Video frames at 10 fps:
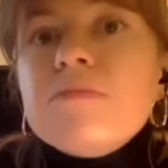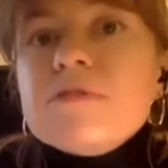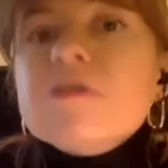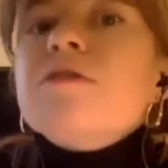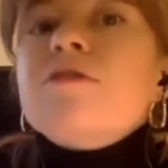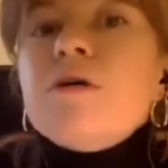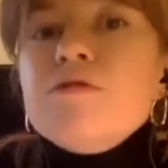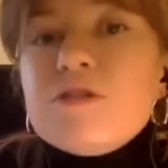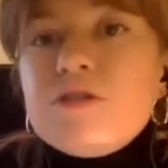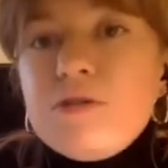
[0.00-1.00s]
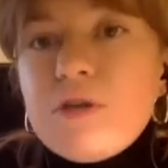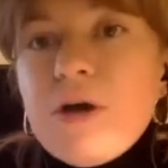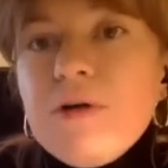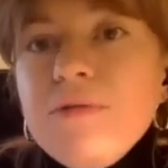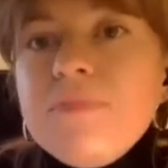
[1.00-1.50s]
those that you
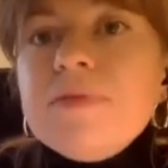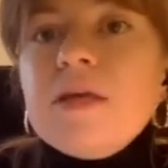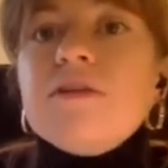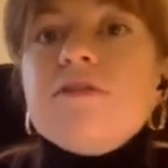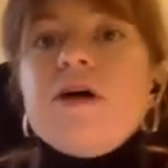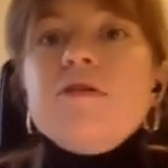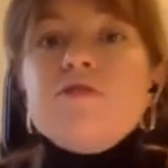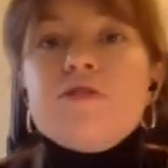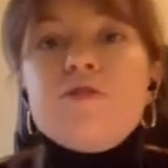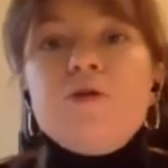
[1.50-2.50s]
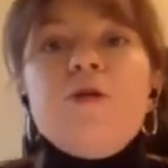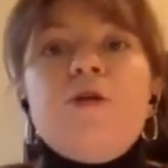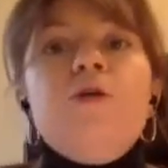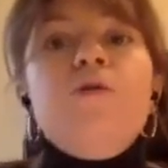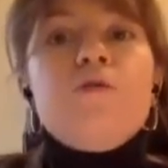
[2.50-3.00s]
know and those that you
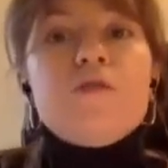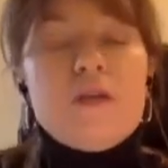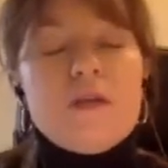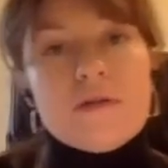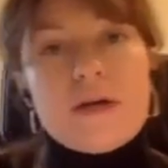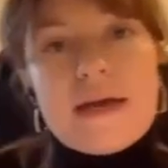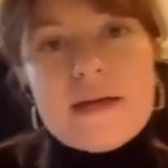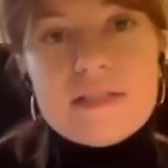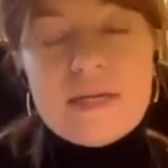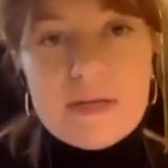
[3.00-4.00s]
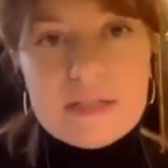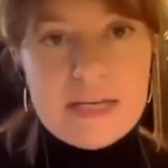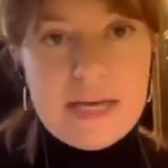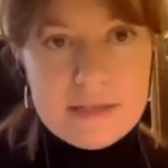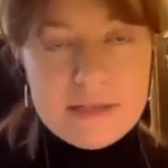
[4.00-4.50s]
use in your academic
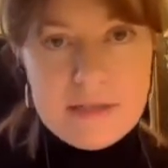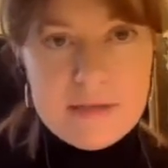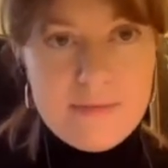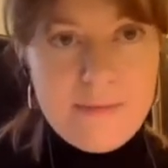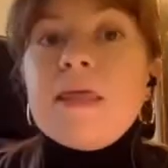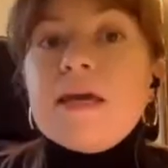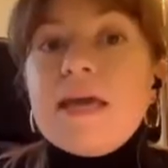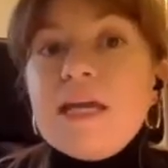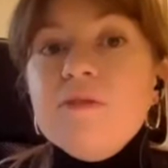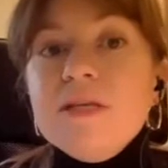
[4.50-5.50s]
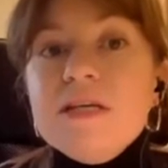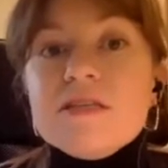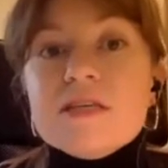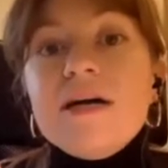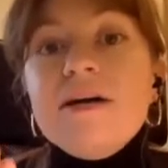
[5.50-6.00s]
texts. Can you
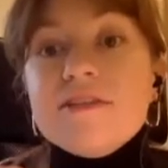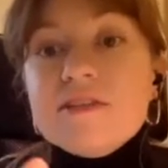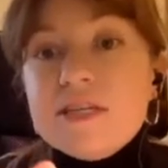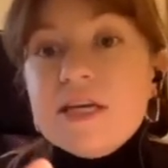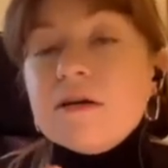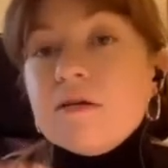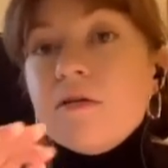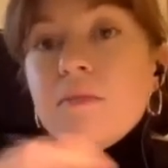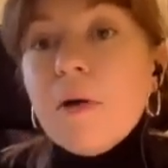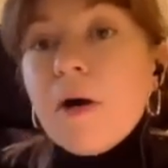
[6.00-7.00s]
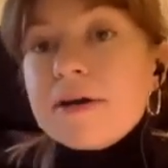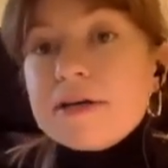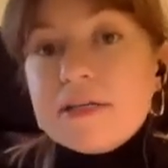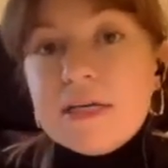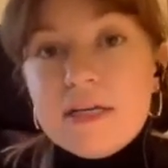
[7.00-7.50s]
please either tick or
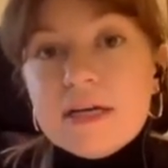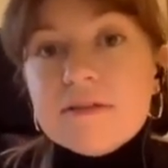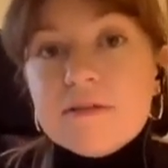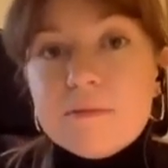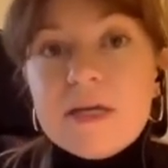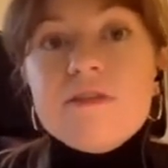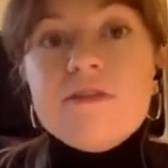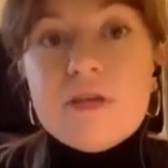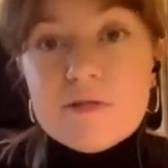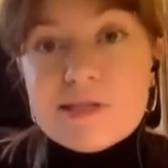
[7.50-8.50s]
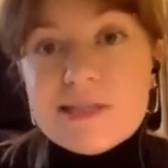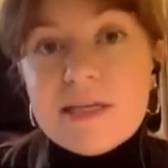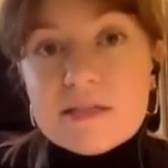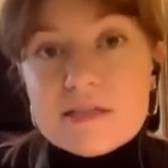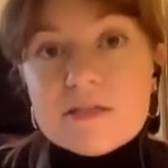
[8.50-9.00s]
mark in any other ways those
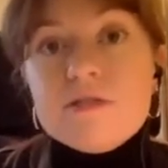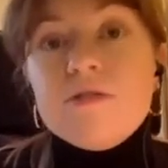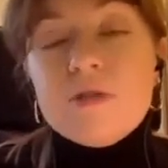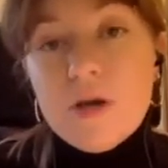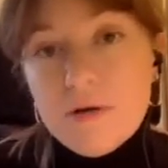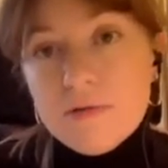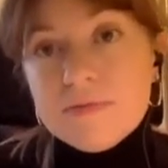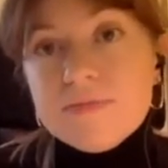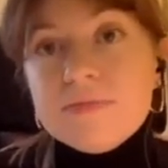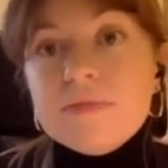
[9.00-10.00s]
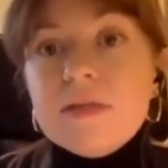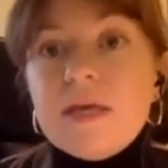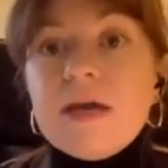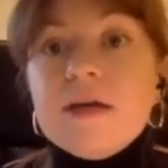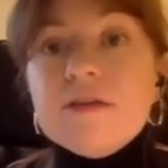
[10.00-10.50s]
links that you know
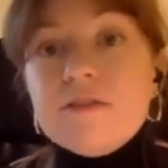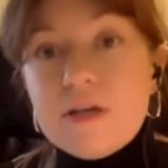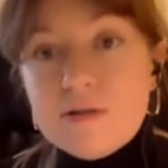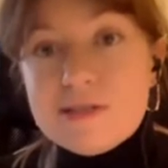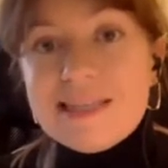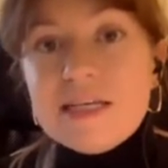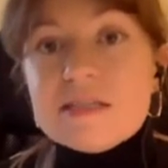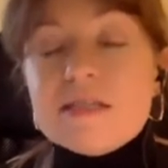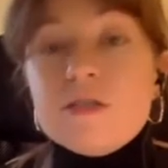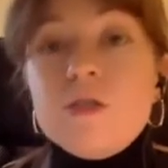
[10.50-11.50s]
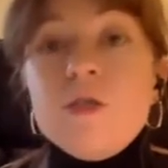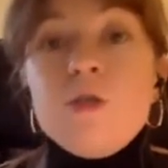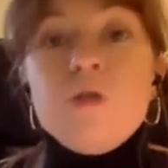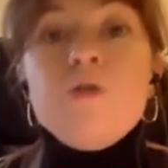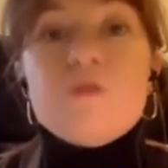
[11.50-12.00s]
and those links that you
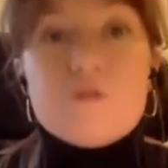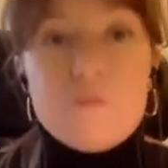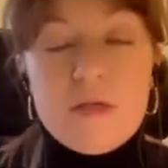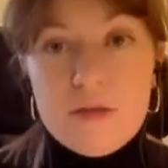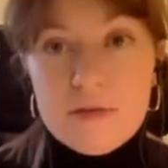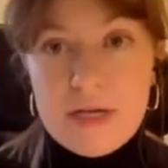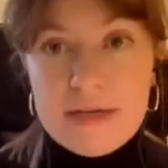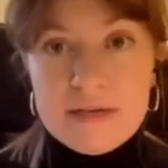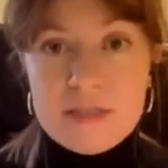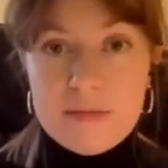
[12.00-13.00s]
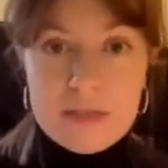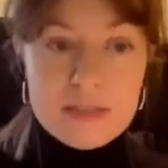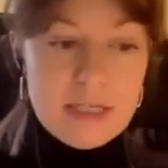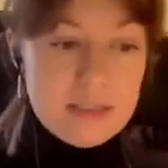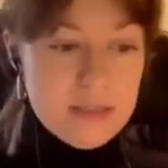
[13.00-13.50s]
use in your academic
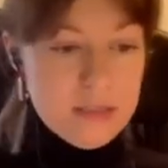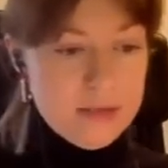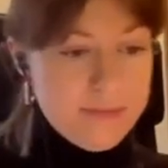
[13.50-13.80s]
texts?